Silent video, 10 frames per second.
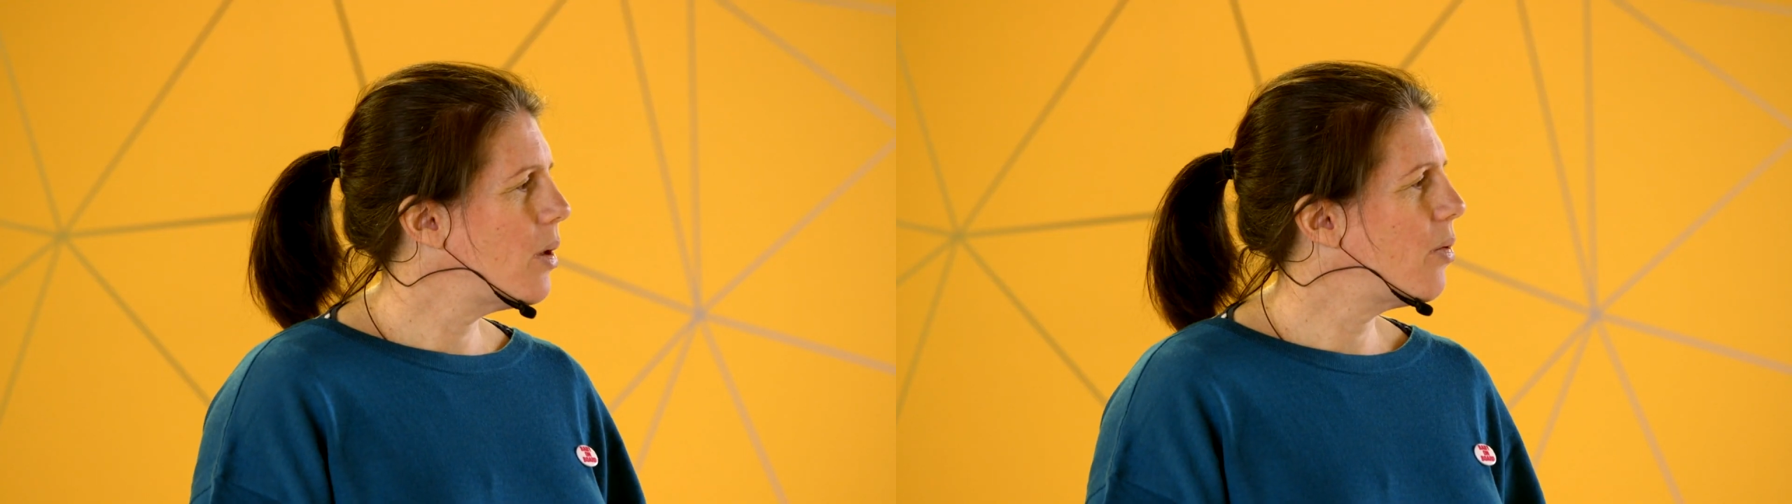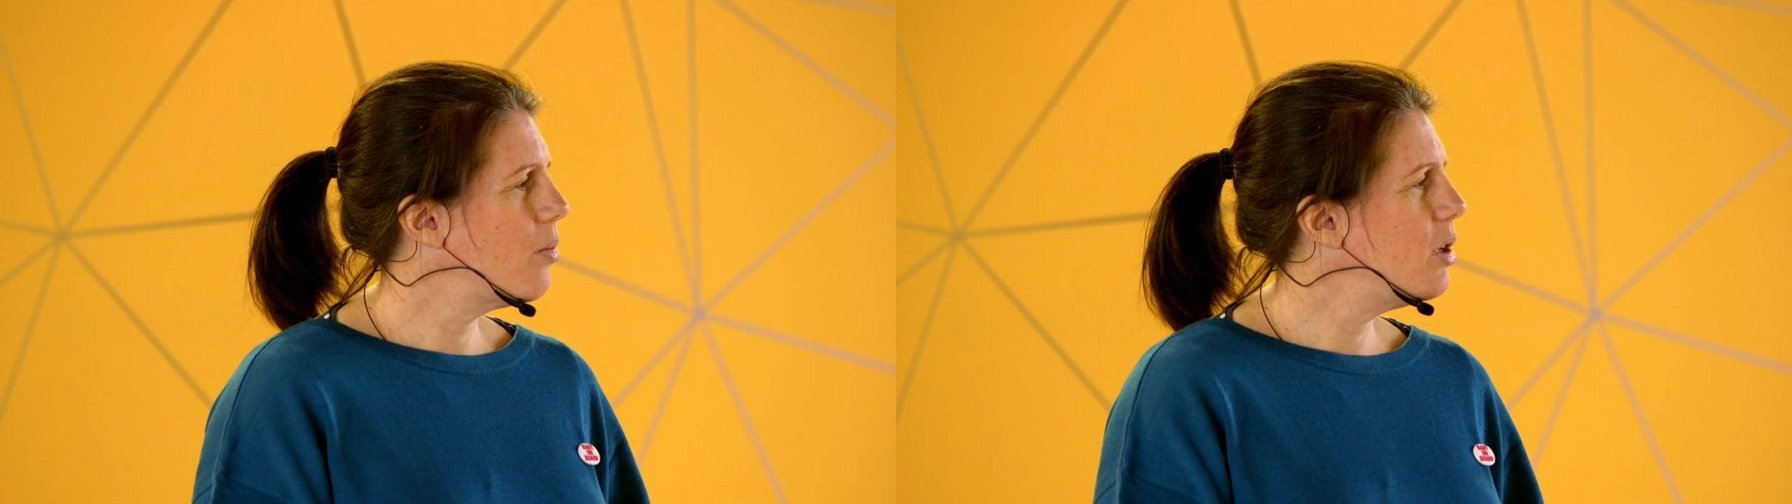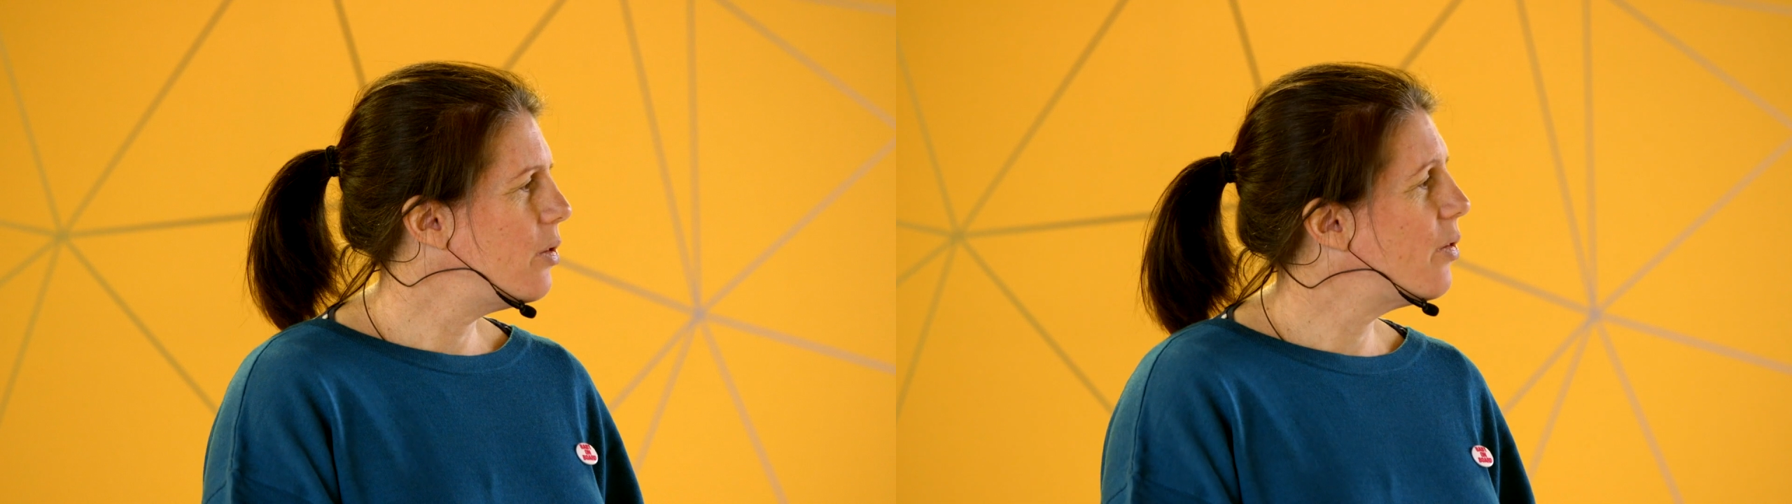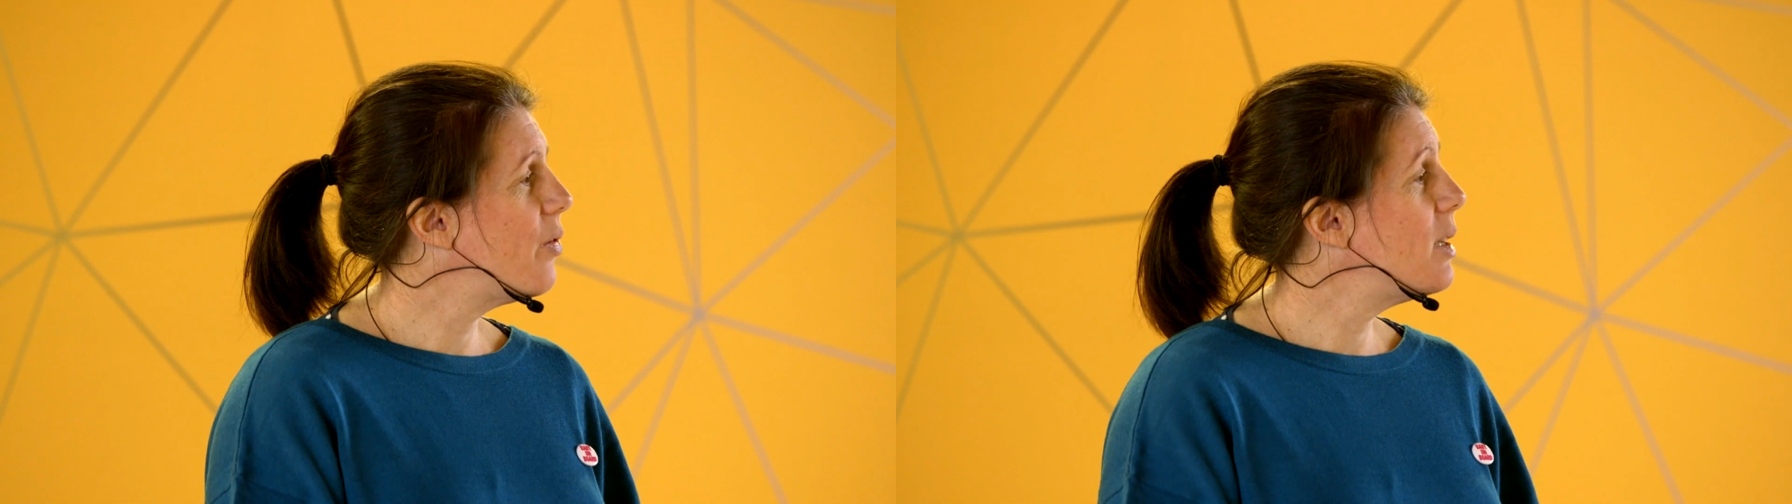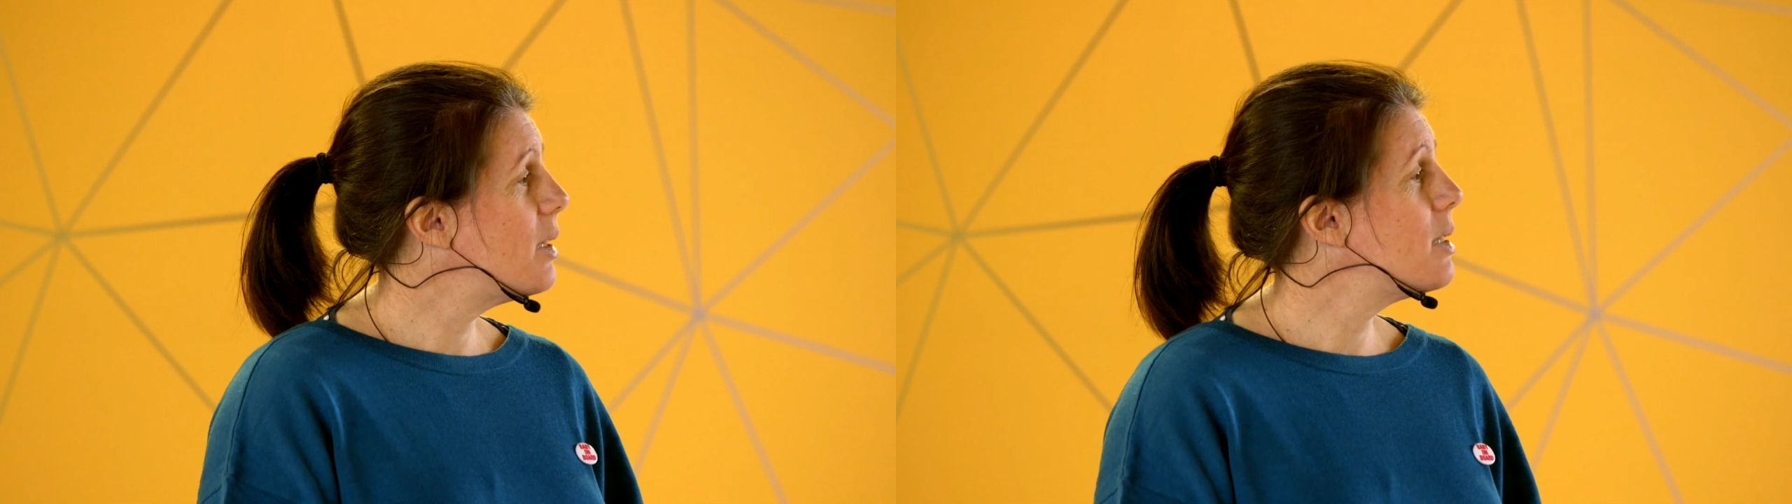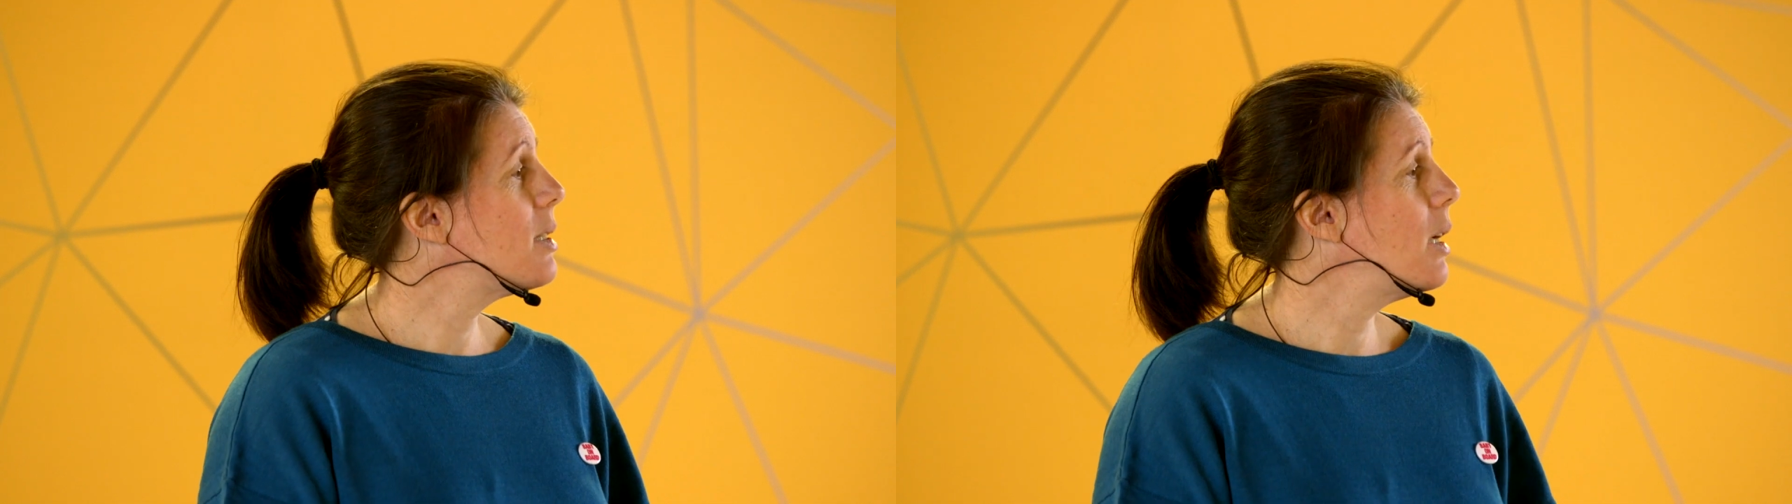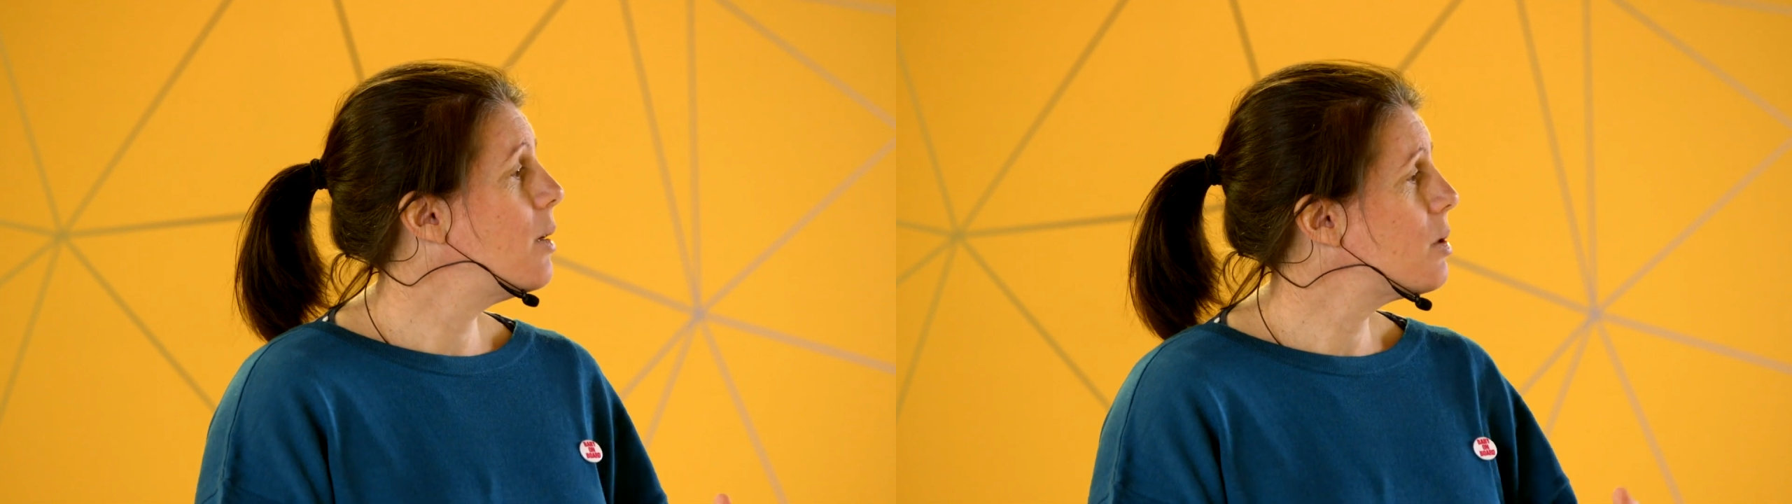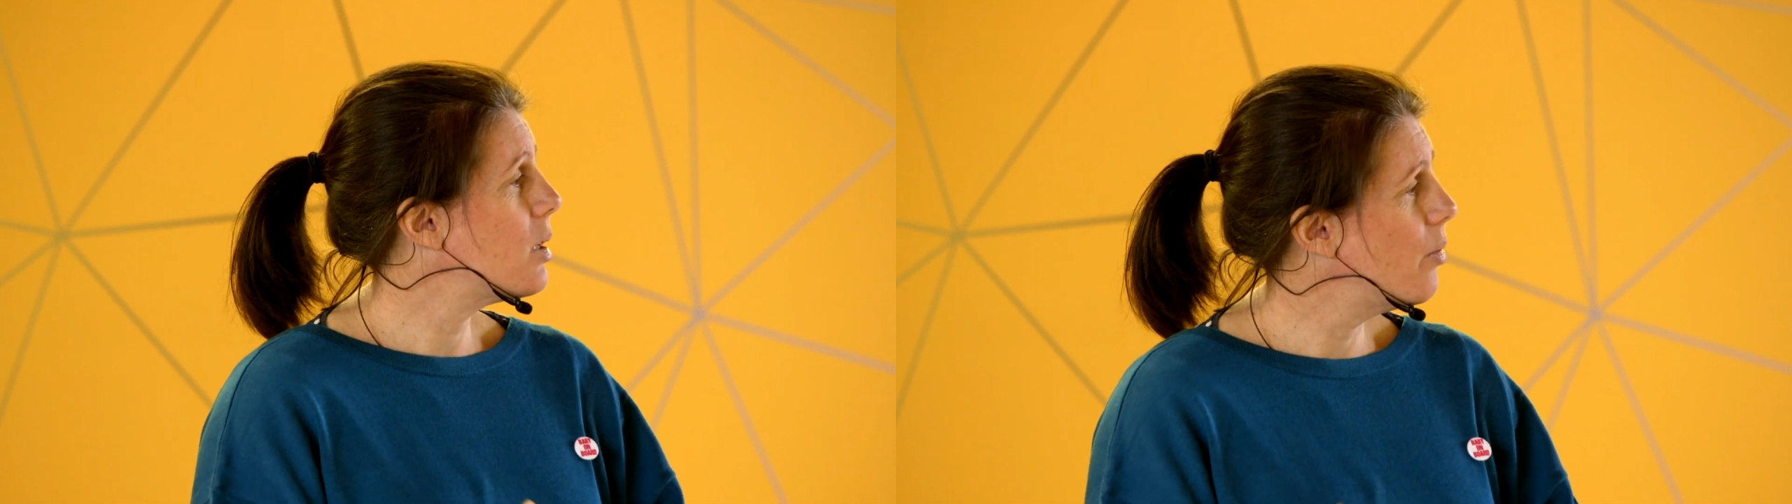They're from youth offending teams.